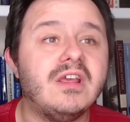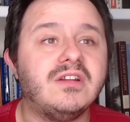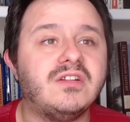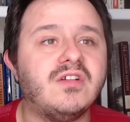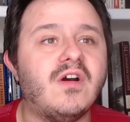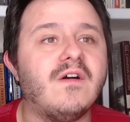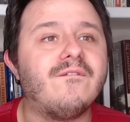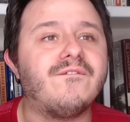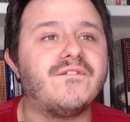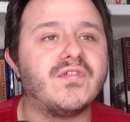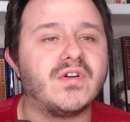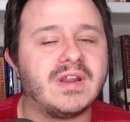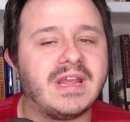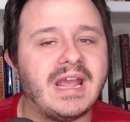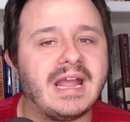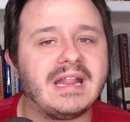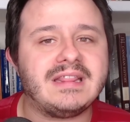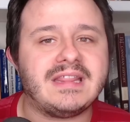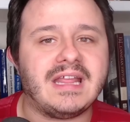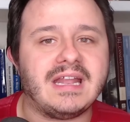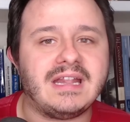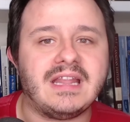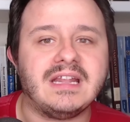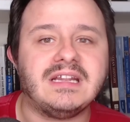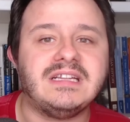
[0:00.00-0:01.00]
Don't forget
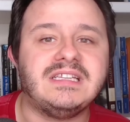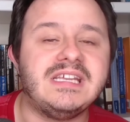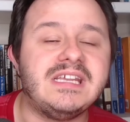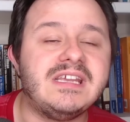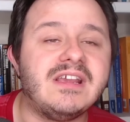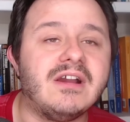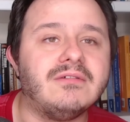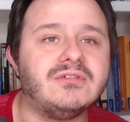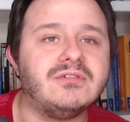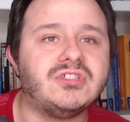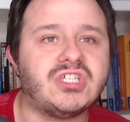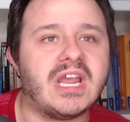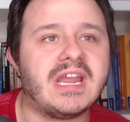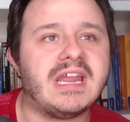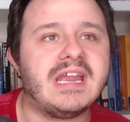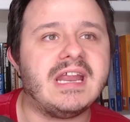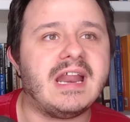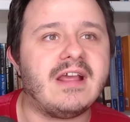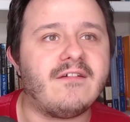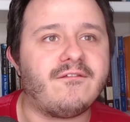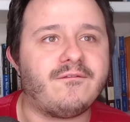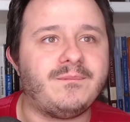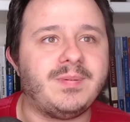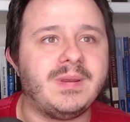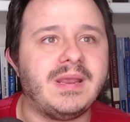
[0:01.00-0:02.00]
that the DOJ and
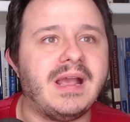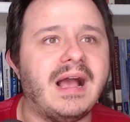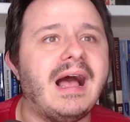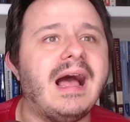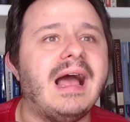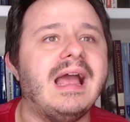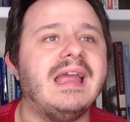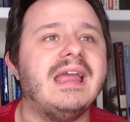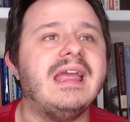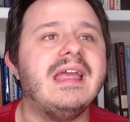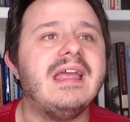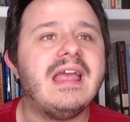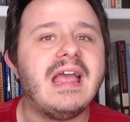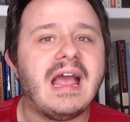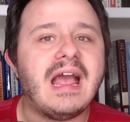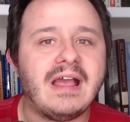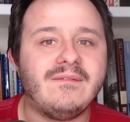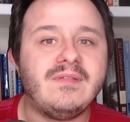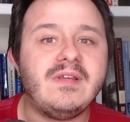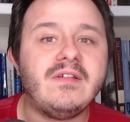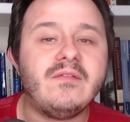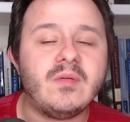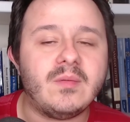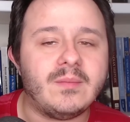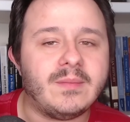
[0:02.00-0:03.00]
FBI
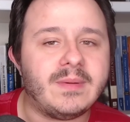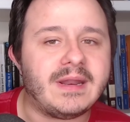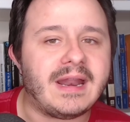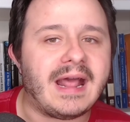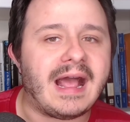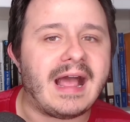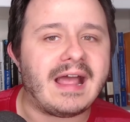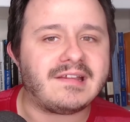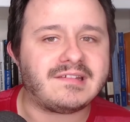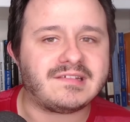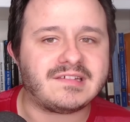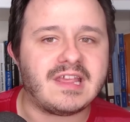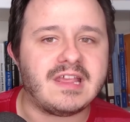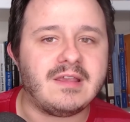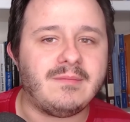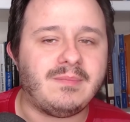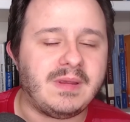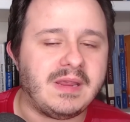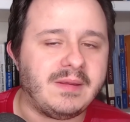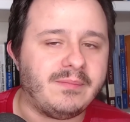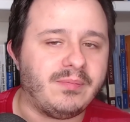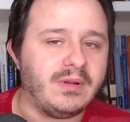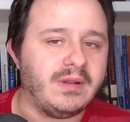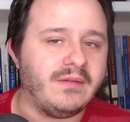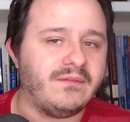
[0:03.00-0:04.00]
have even been asking
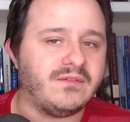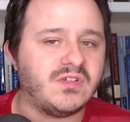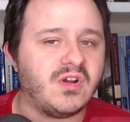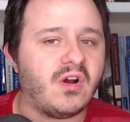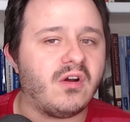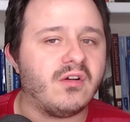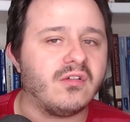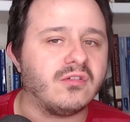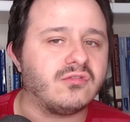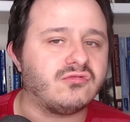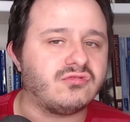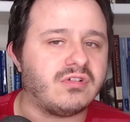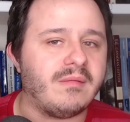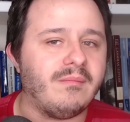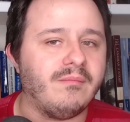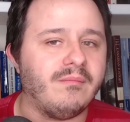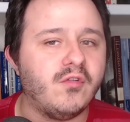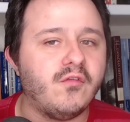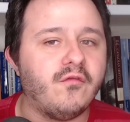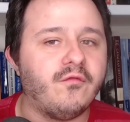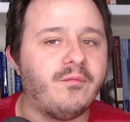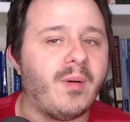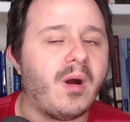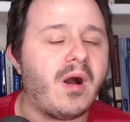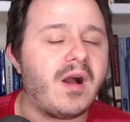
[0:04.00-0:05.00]
people if Donald Trump
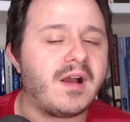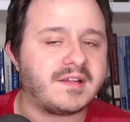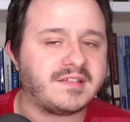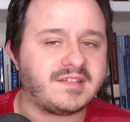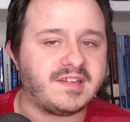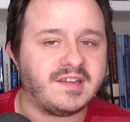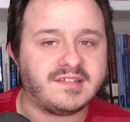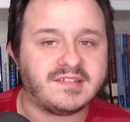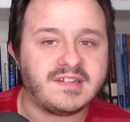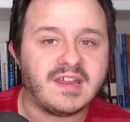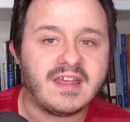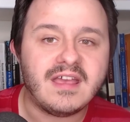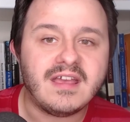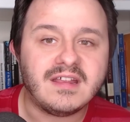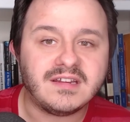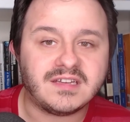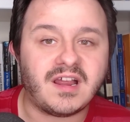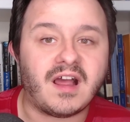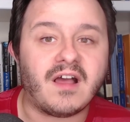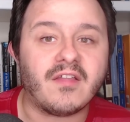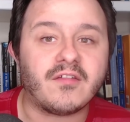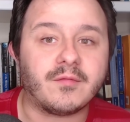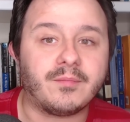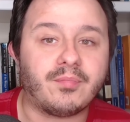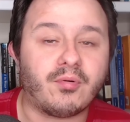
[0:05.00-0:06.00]
moved boxes to
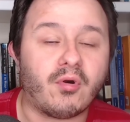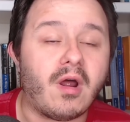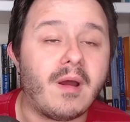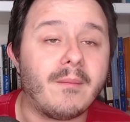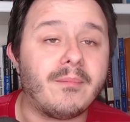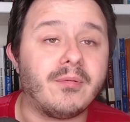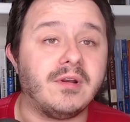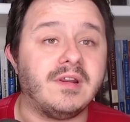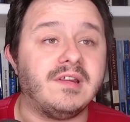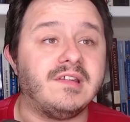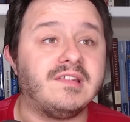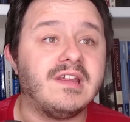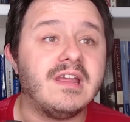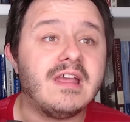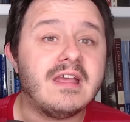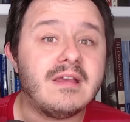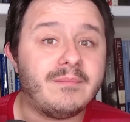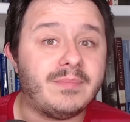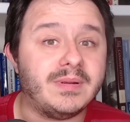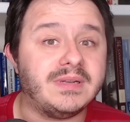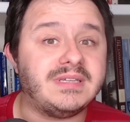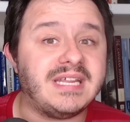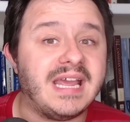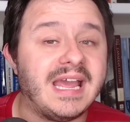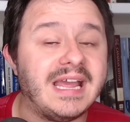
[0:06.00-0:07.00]
other properties,
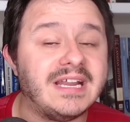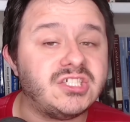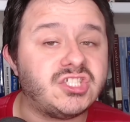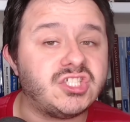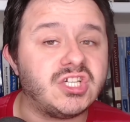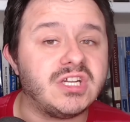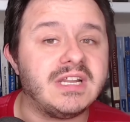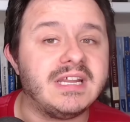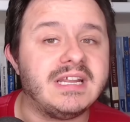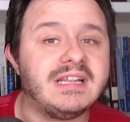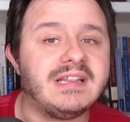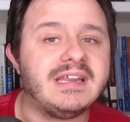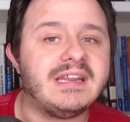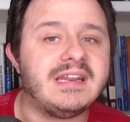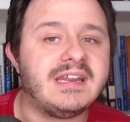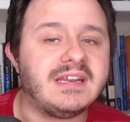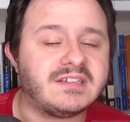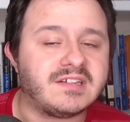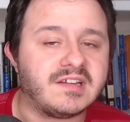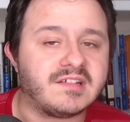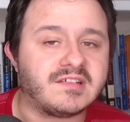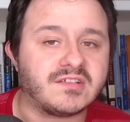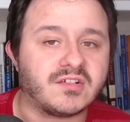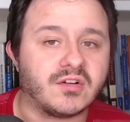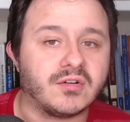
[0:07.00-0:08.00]
potentially leading
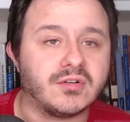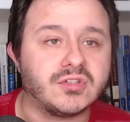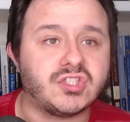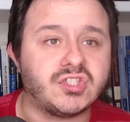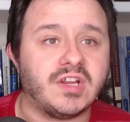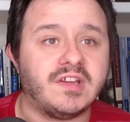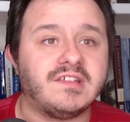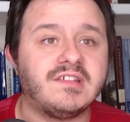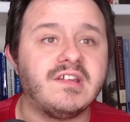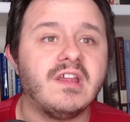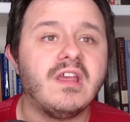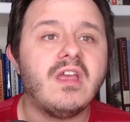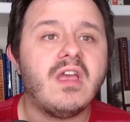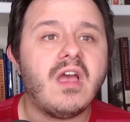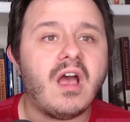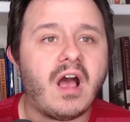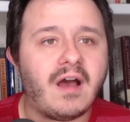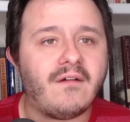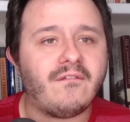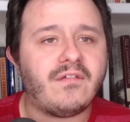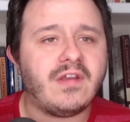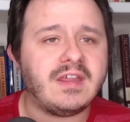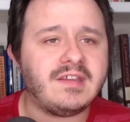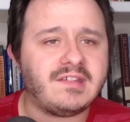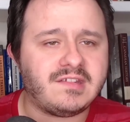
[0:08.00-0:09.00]
to searches
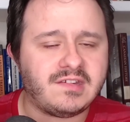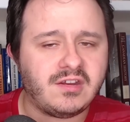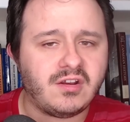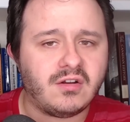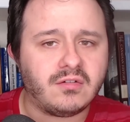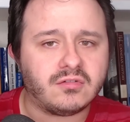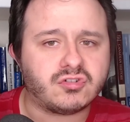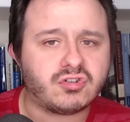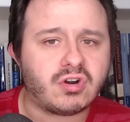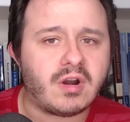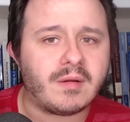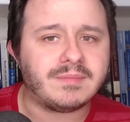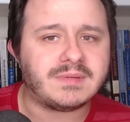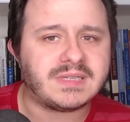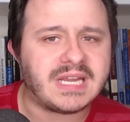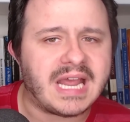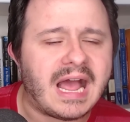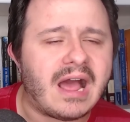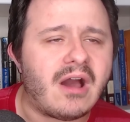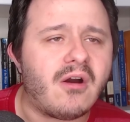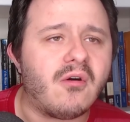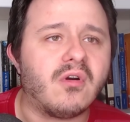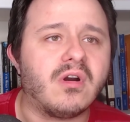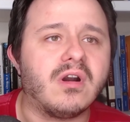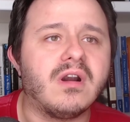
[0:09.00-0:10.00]
of his, you know, Trump
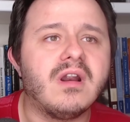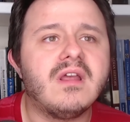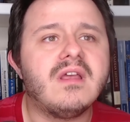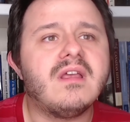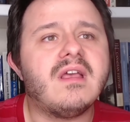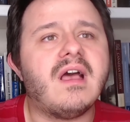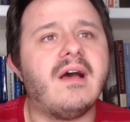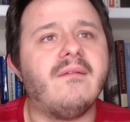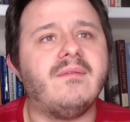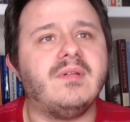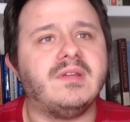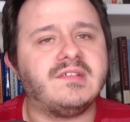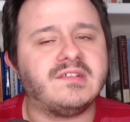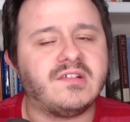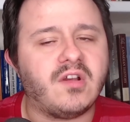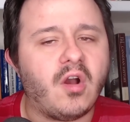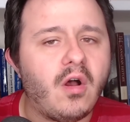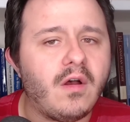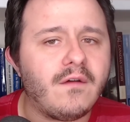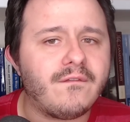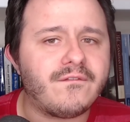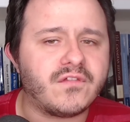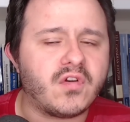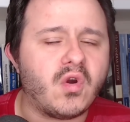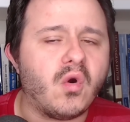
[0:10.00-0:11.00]
Tower, of his
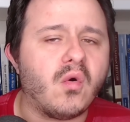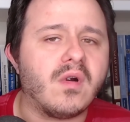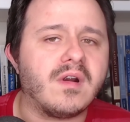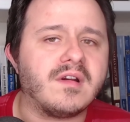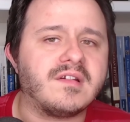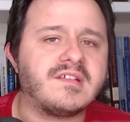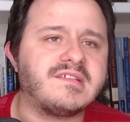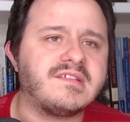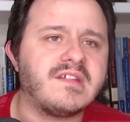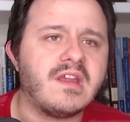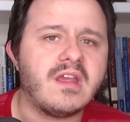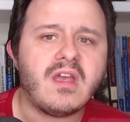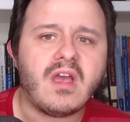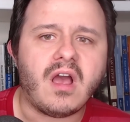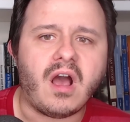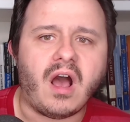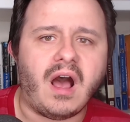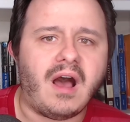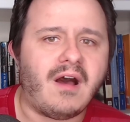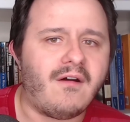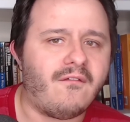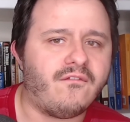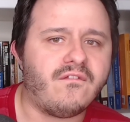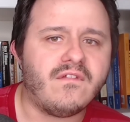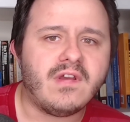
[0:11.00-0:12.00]
golf course,
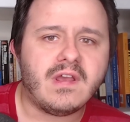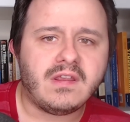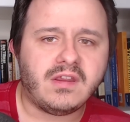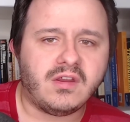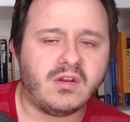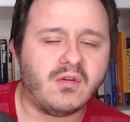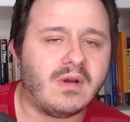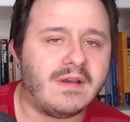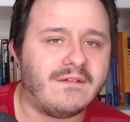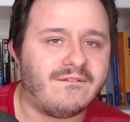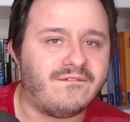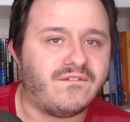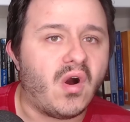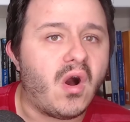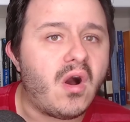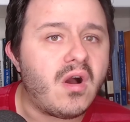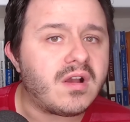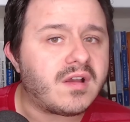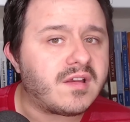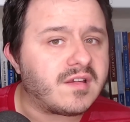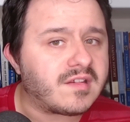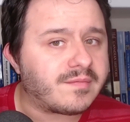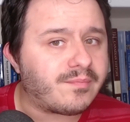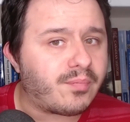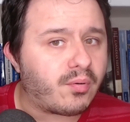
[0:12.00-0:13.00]
of, you know,
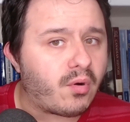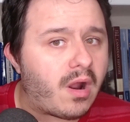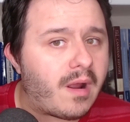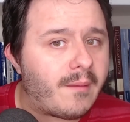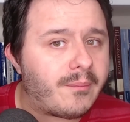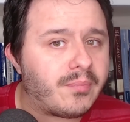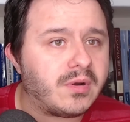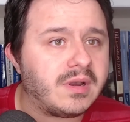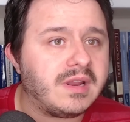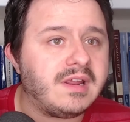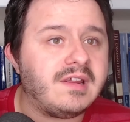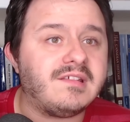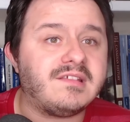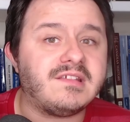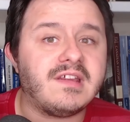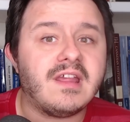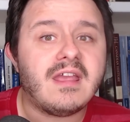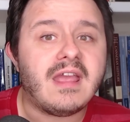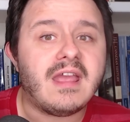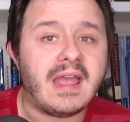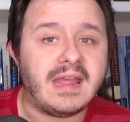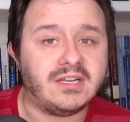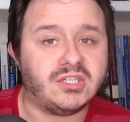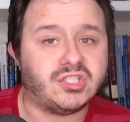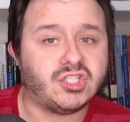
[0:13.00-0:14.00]
Ivanka's properties
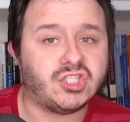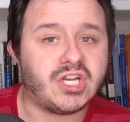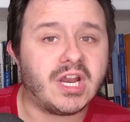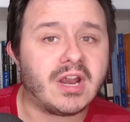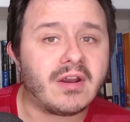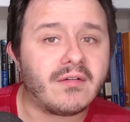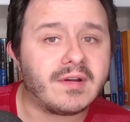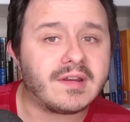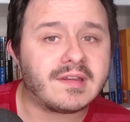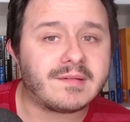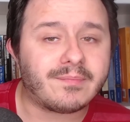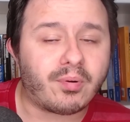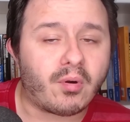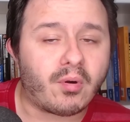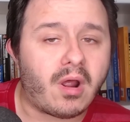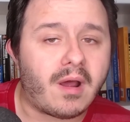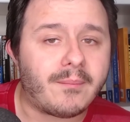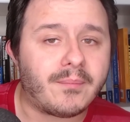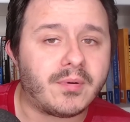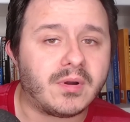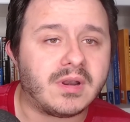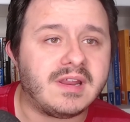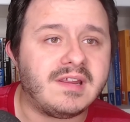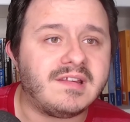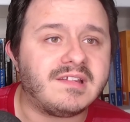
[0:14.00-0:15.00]
and Jared's
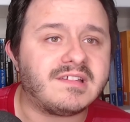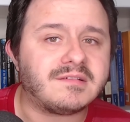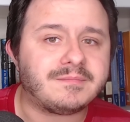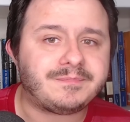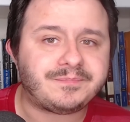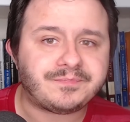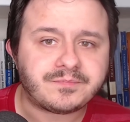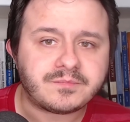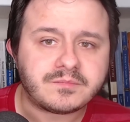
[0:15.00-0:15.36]
properties,